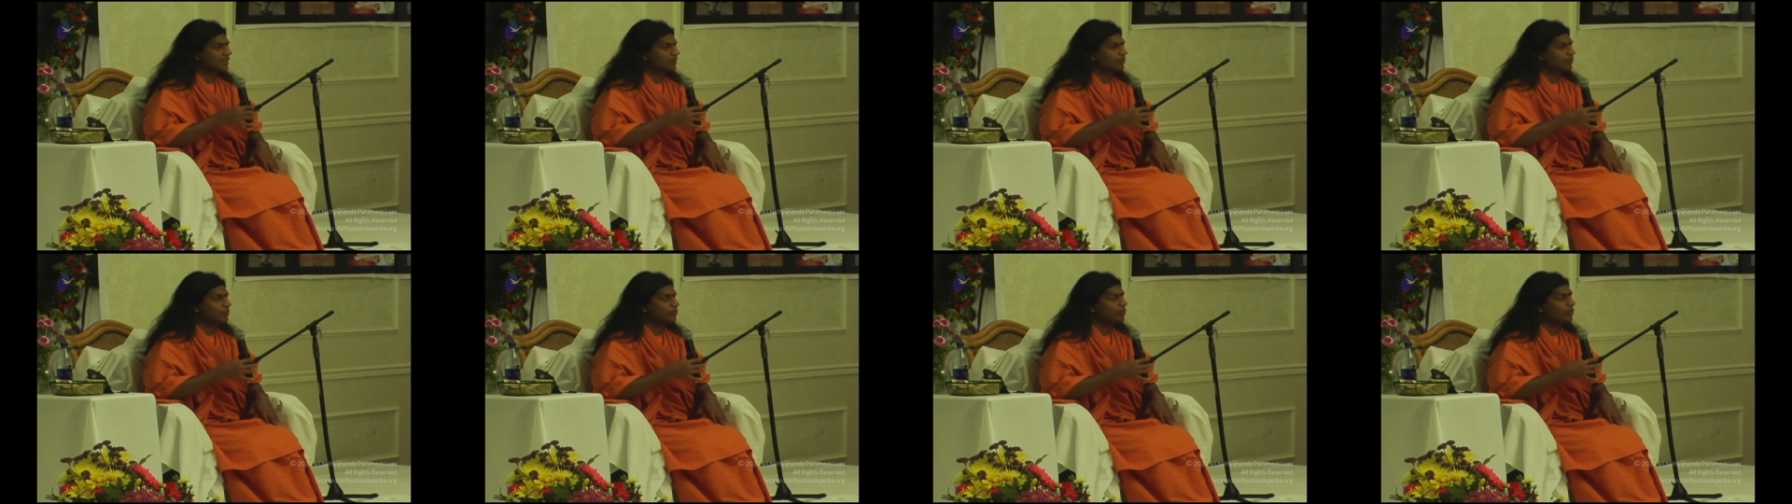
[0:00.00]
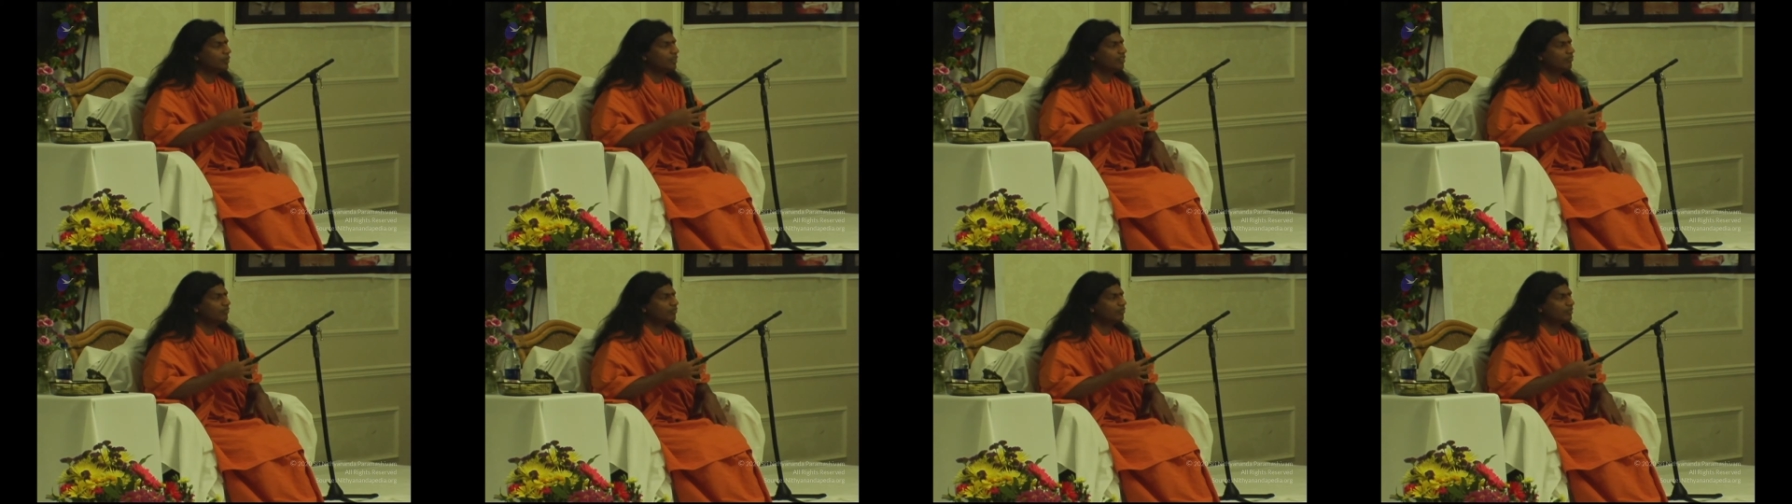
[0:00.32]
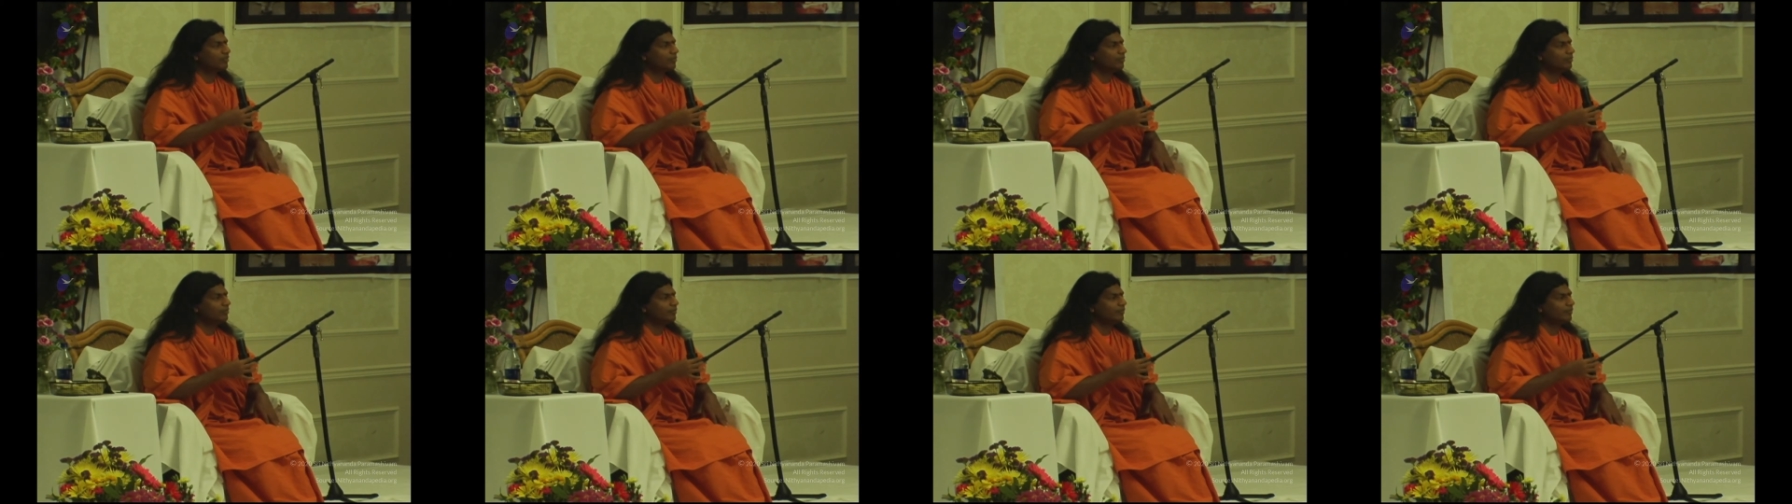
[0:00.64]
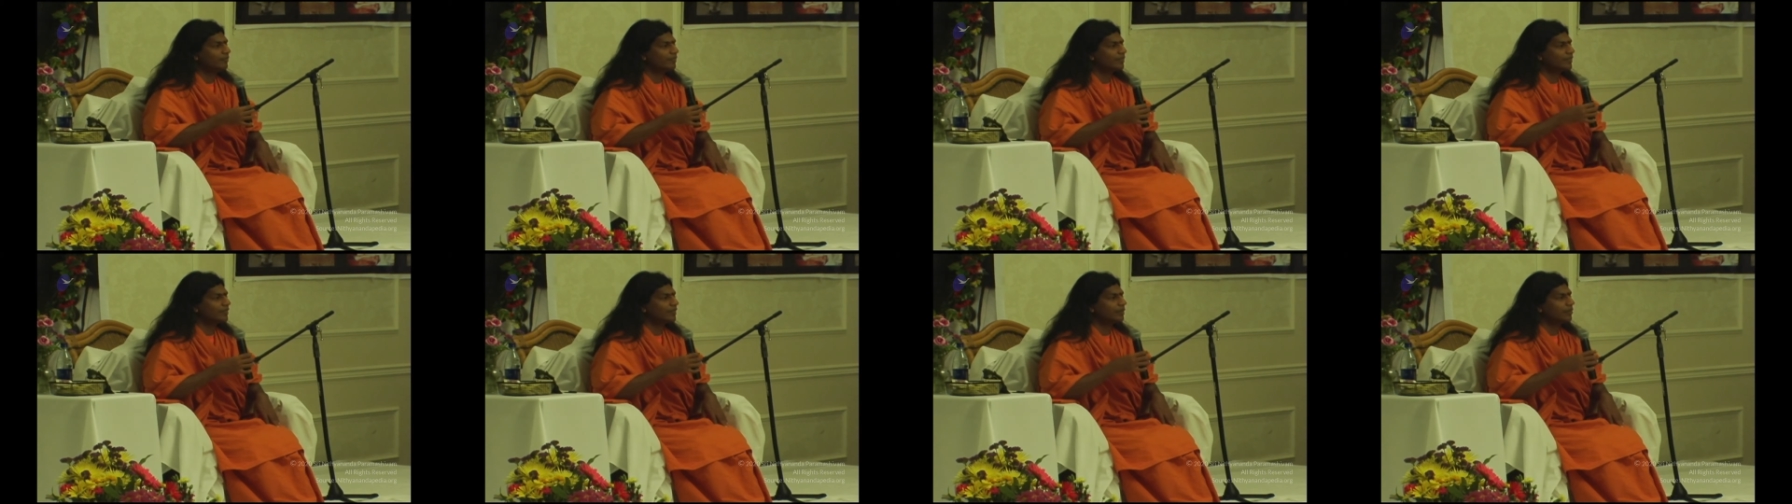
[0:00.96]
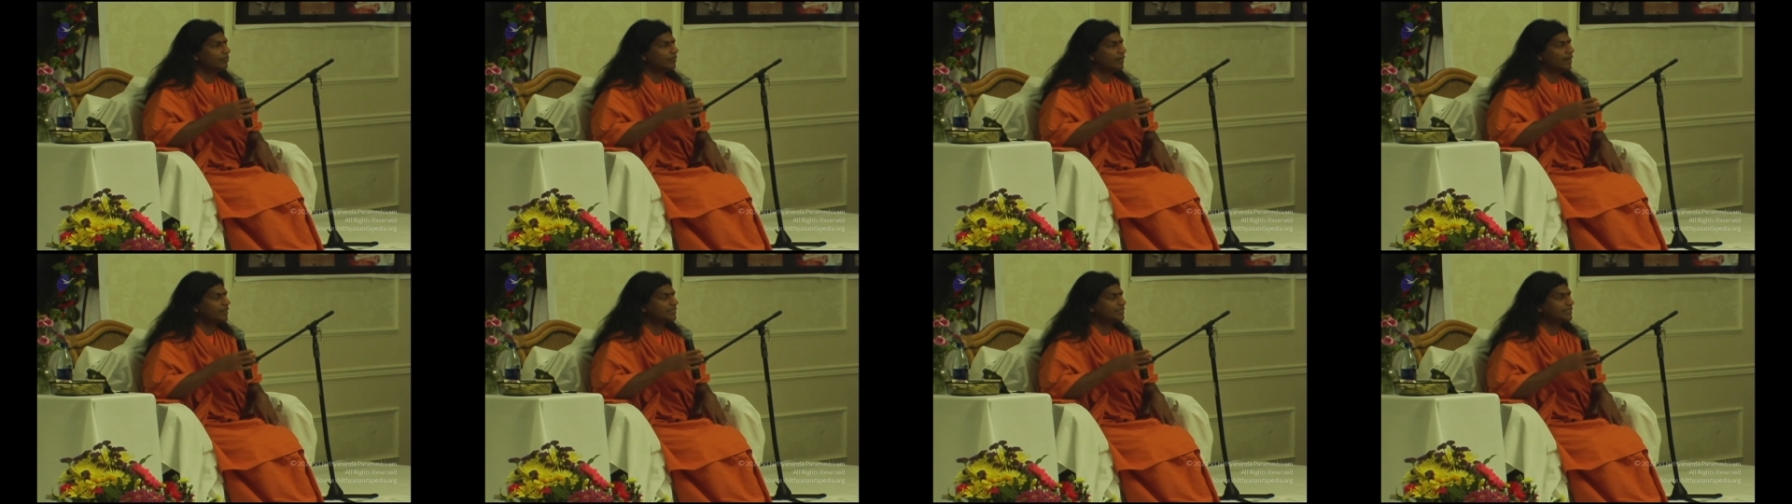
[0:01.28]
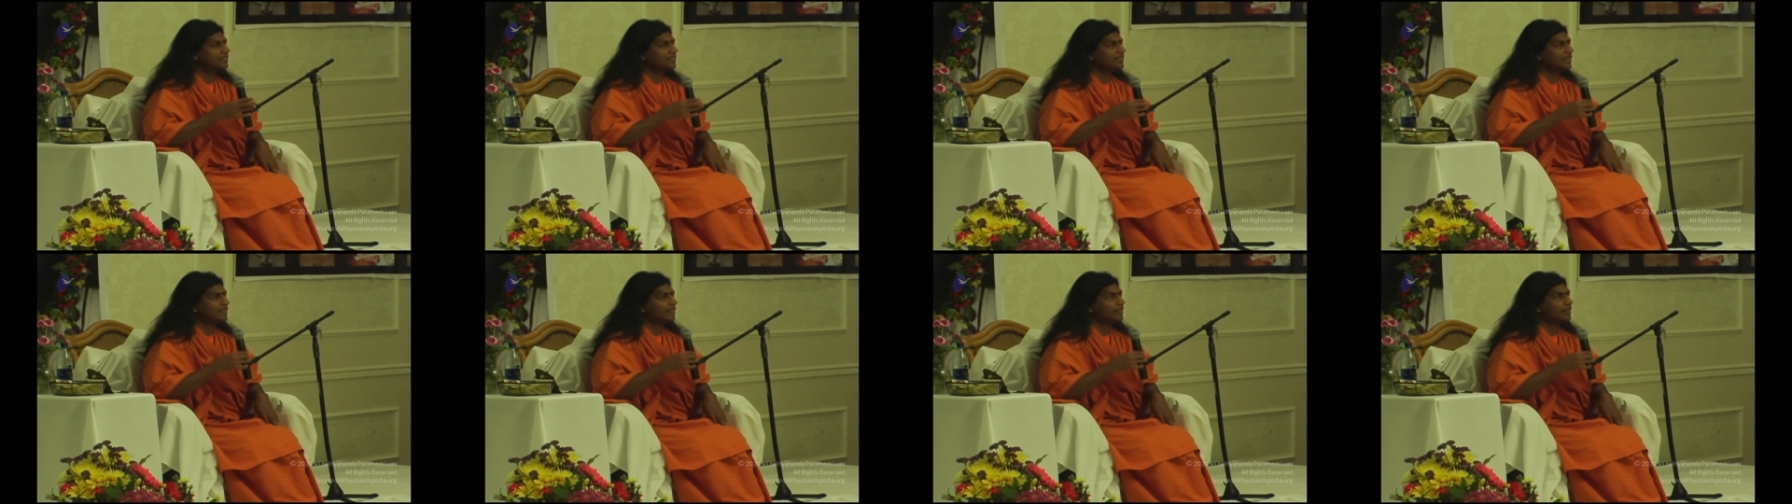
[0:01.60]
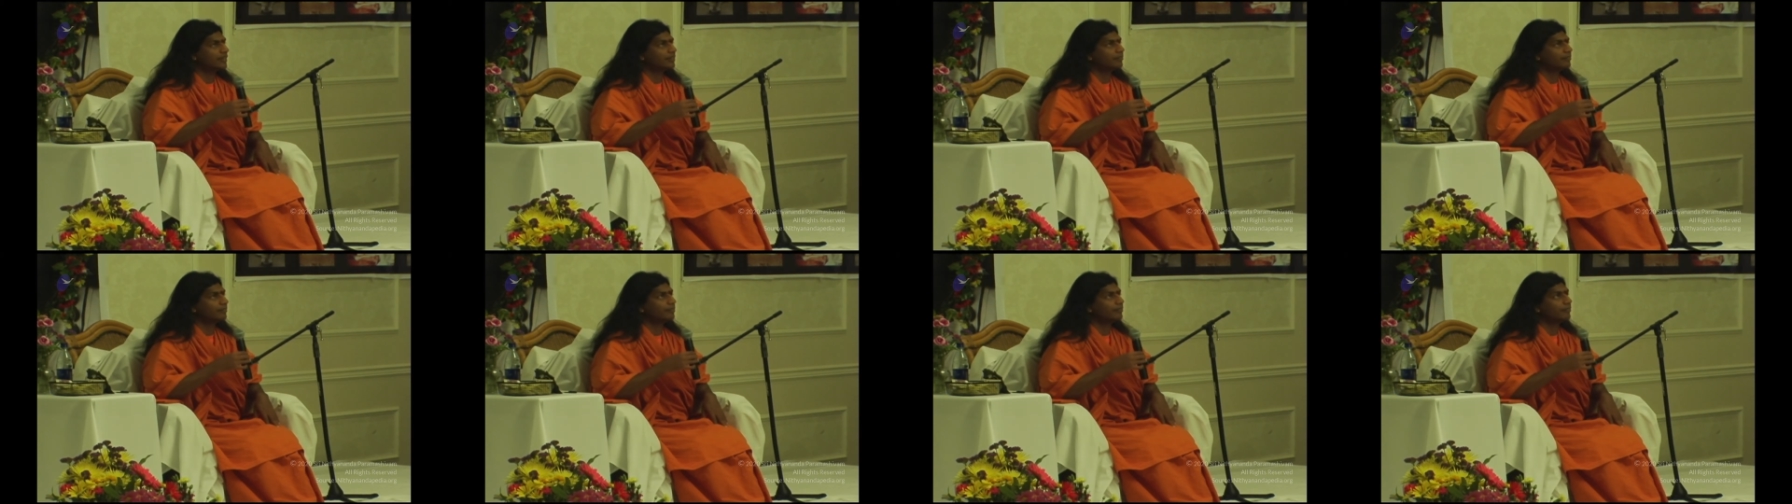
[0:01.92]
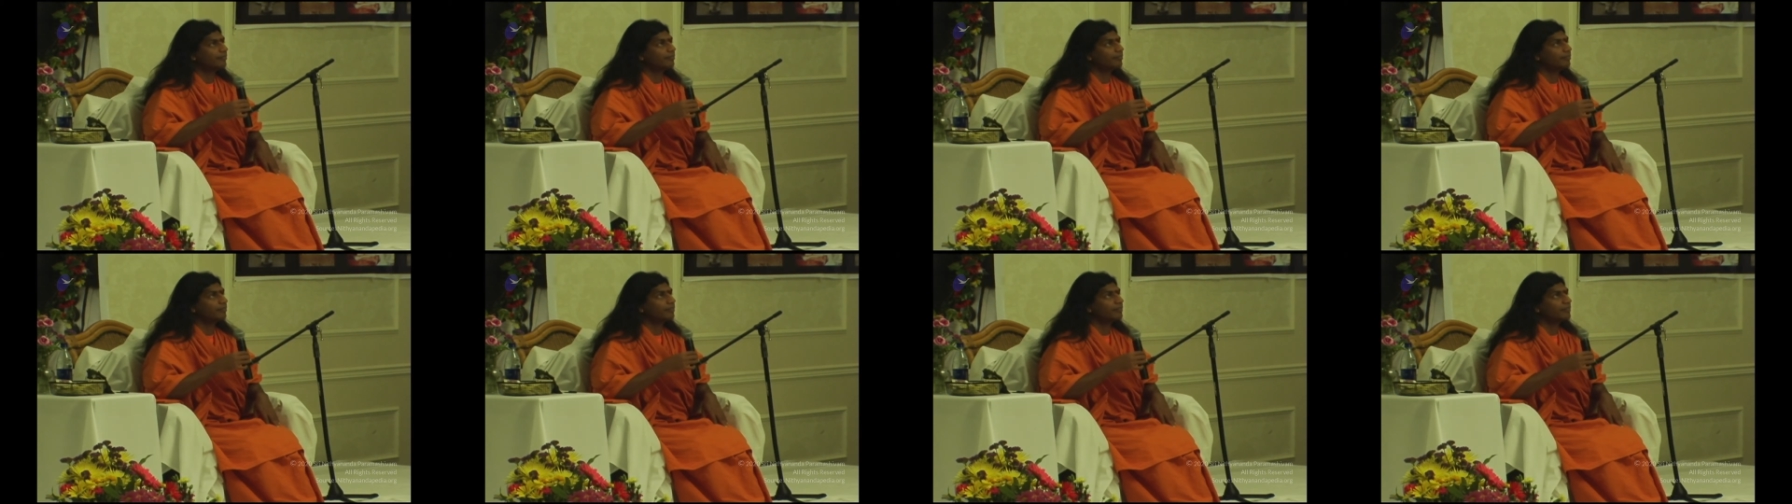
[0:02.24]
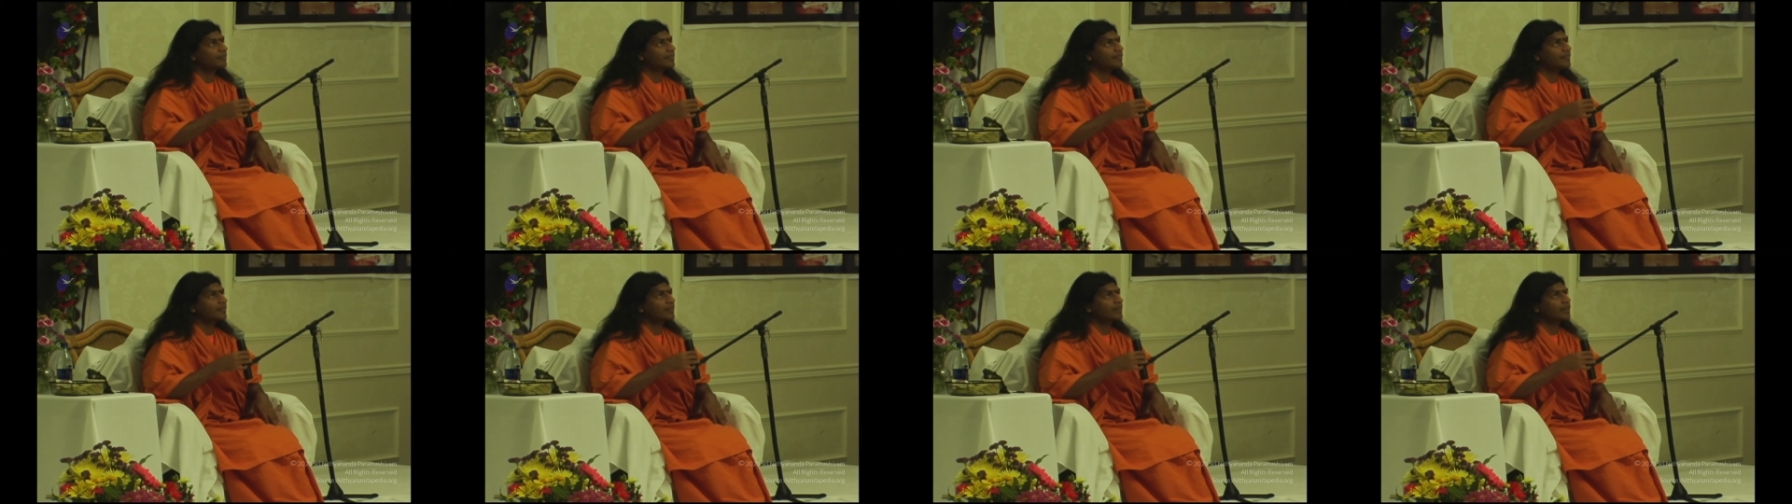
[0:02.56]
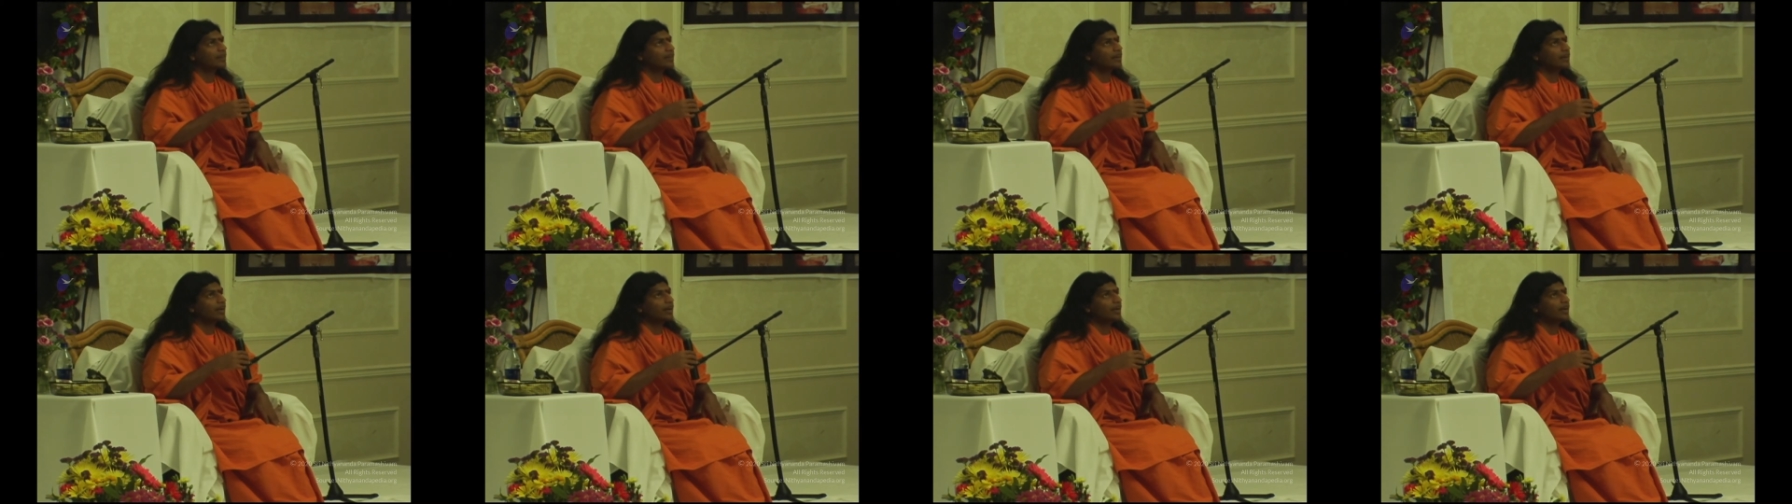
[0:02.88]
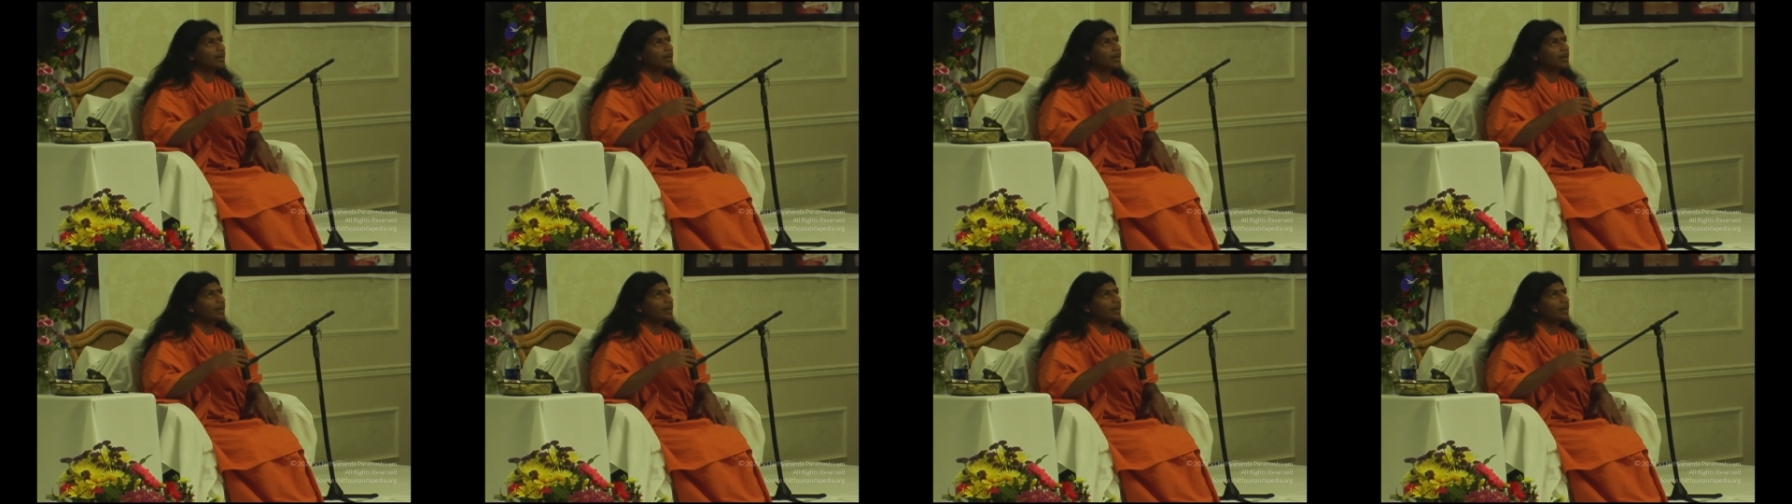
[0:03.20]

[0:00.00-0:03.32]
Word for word: Pure gift from Master. And